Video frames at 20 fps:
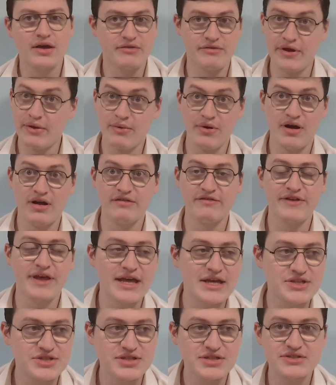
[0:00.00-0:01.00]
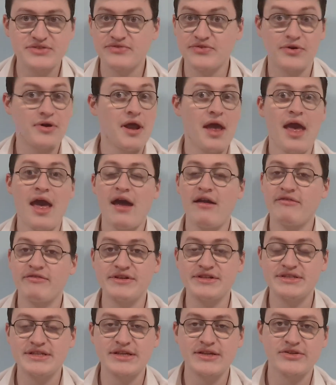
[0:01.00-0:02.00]
great qualifications for
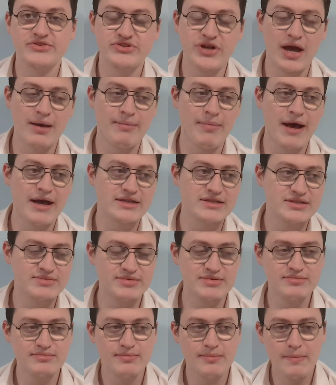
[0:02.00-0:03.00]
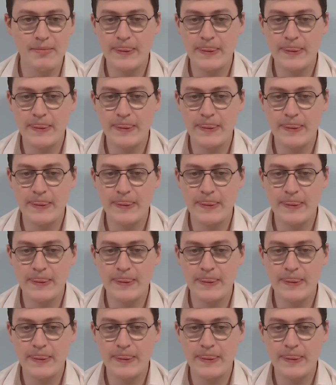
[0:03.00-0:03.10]
every single job possible,